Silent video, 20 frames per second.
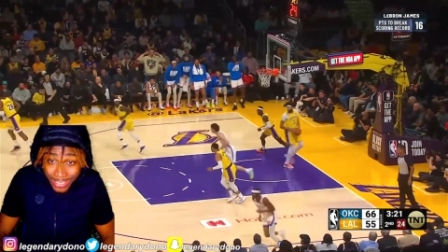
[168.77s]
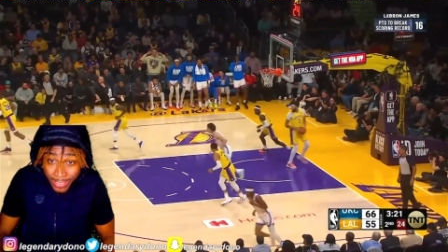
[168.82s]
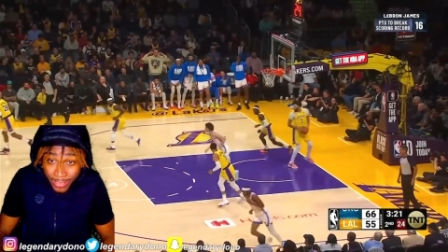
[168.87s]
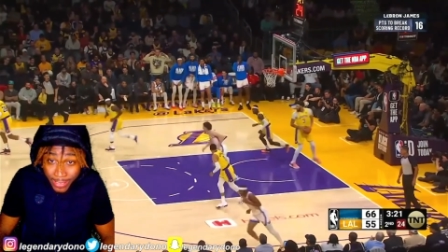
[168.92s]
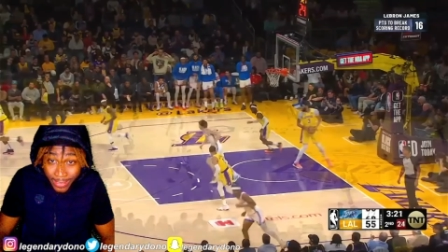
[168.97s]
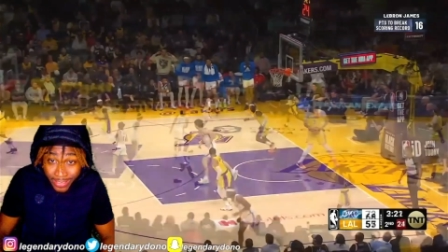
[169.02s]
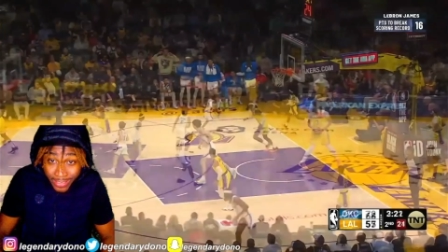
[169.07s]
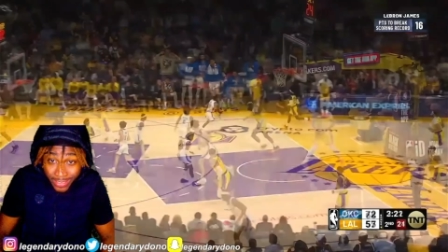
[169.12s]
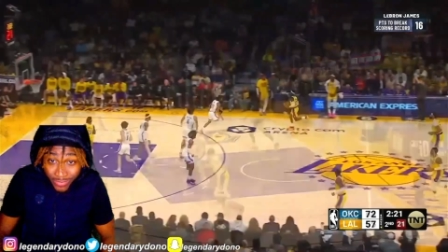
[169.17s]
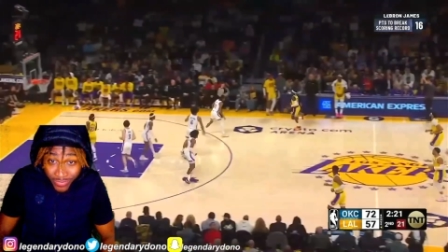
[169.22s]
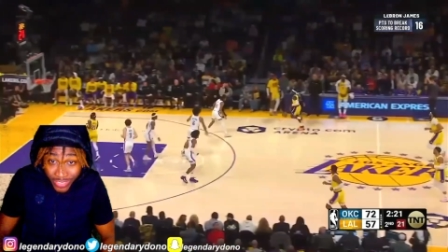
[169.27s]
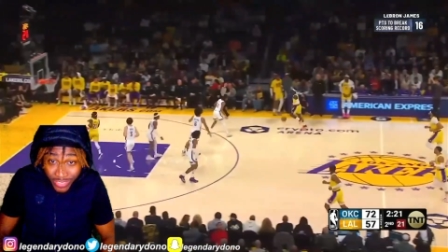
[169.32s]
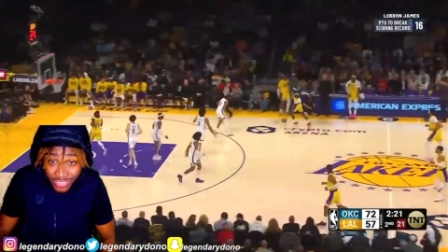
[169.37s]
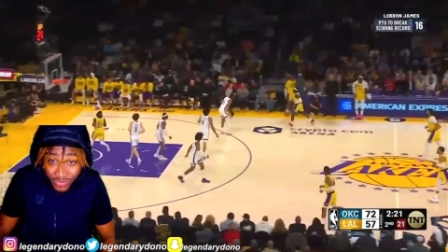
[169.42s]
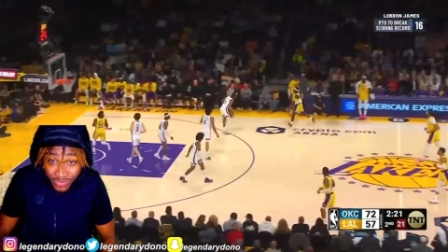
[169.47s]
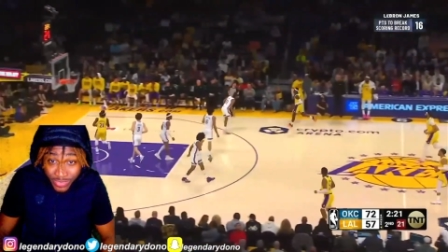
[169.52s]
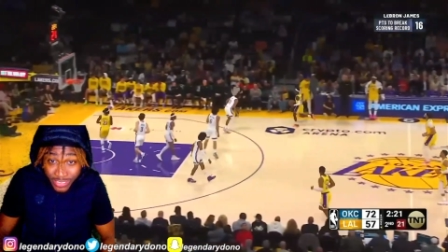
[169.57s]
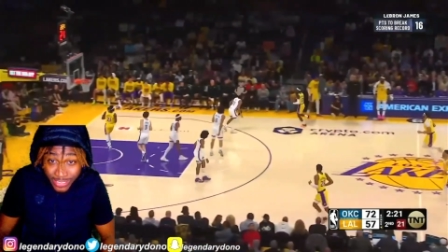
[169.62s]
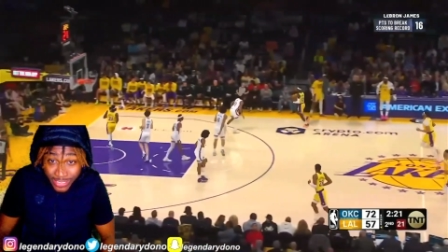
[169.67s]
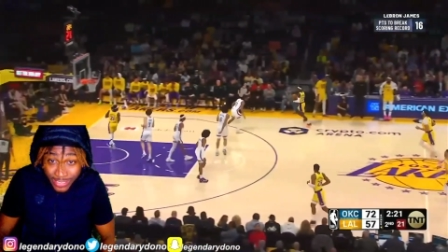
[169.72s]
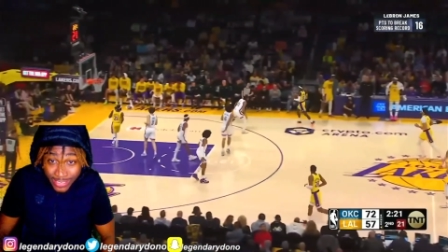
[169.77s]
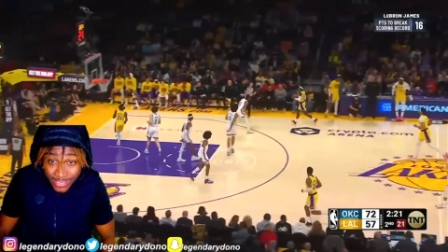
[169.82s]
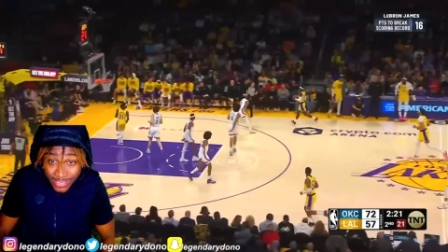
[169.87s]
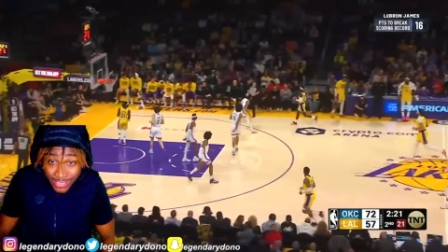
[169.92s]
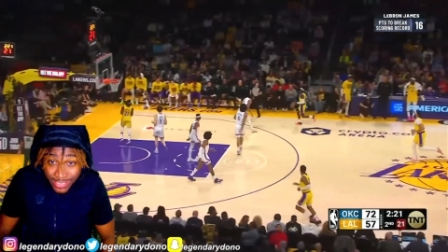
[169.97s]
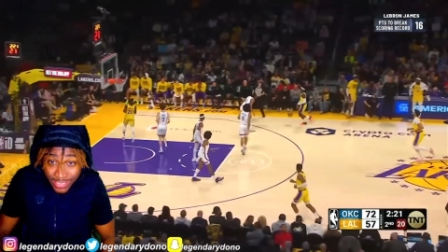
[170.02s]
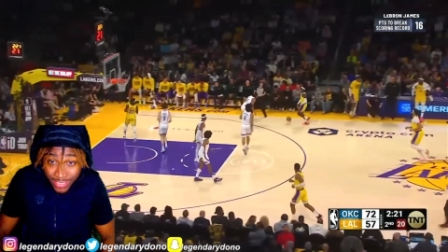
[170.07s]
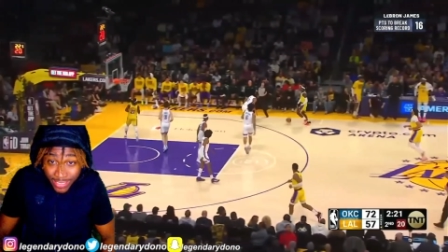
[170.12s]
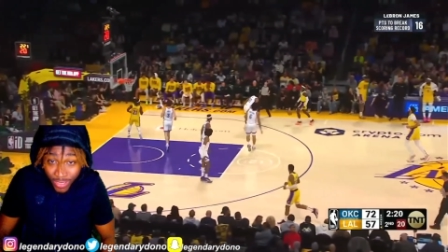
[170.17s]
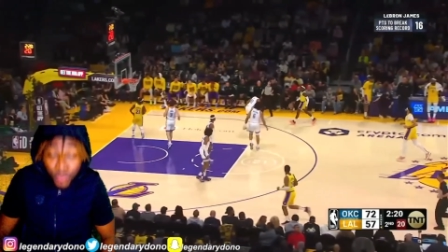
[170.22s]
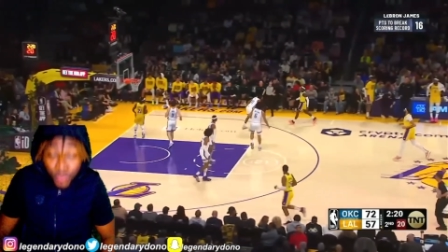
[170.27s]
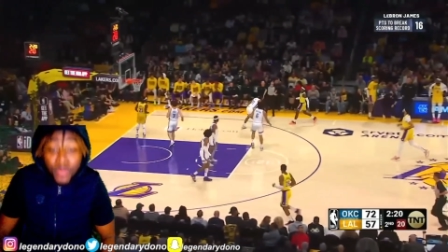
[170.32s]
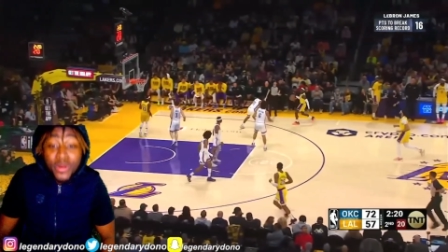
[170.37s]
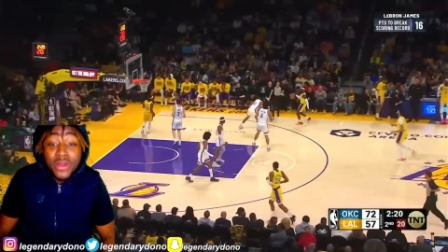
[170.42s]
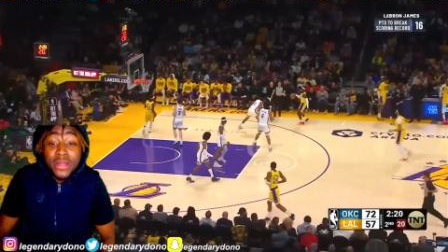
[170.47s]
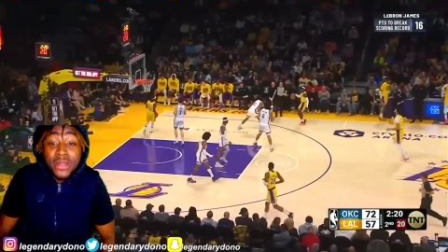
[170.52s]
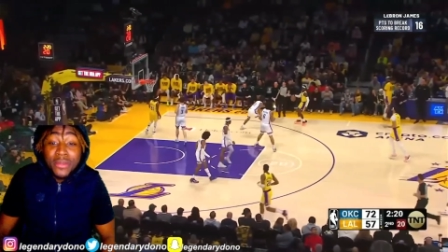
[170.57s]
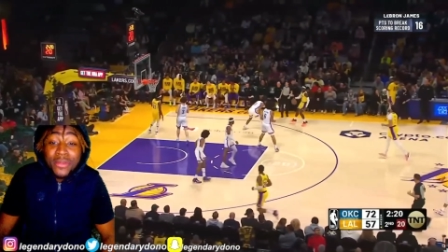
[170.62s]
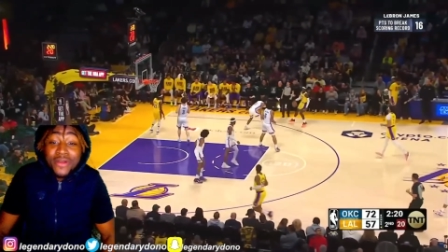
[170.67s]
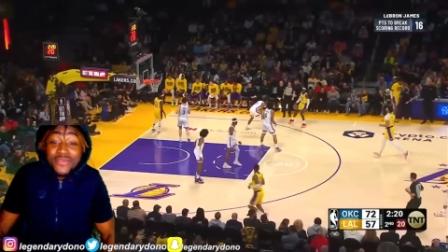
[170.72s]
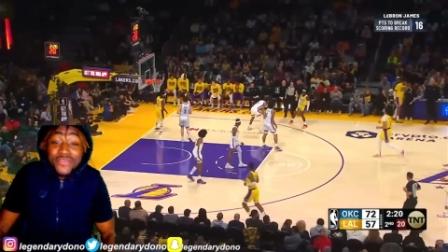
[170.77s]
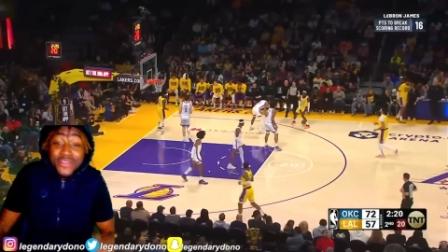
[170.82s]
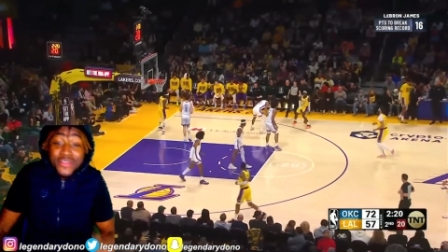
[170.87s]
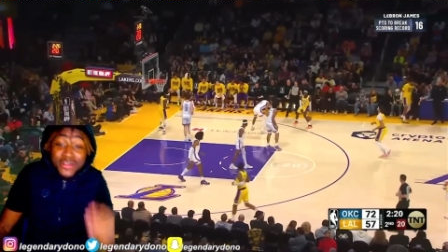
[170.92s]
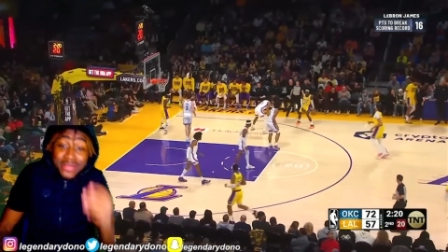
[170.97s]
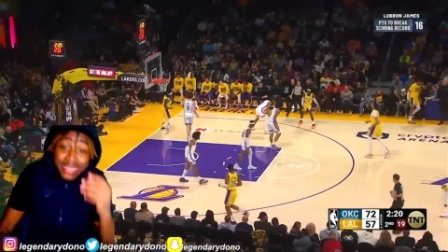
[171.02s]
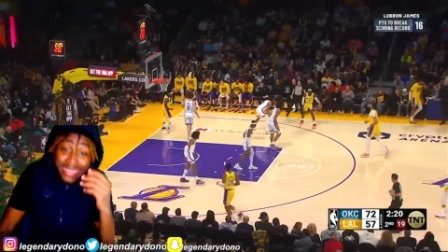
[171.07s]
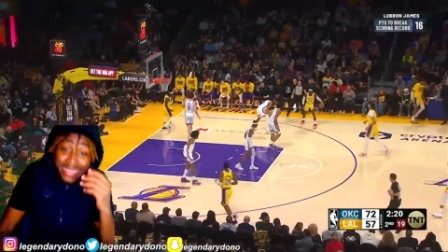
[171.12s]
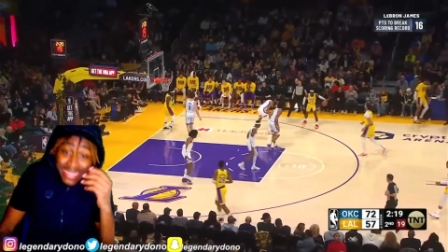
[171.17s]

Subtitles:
Cooking Westbrook. Oh, bro, my fault.